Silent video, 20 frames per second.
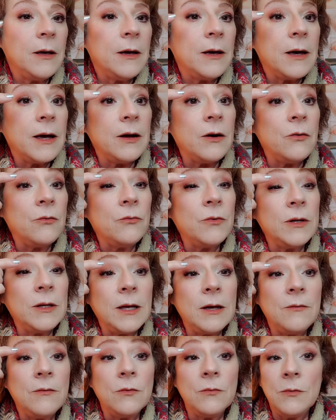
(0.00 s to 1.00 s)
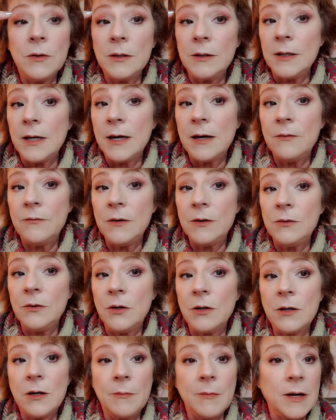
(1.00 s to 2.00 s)
I don't really have a really heavy
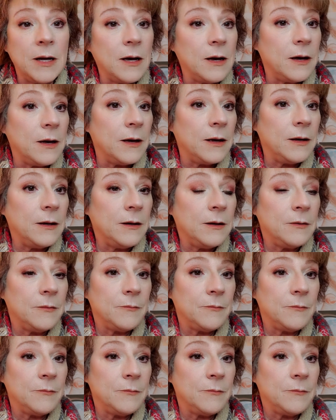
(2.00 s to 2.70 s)
look on my eye.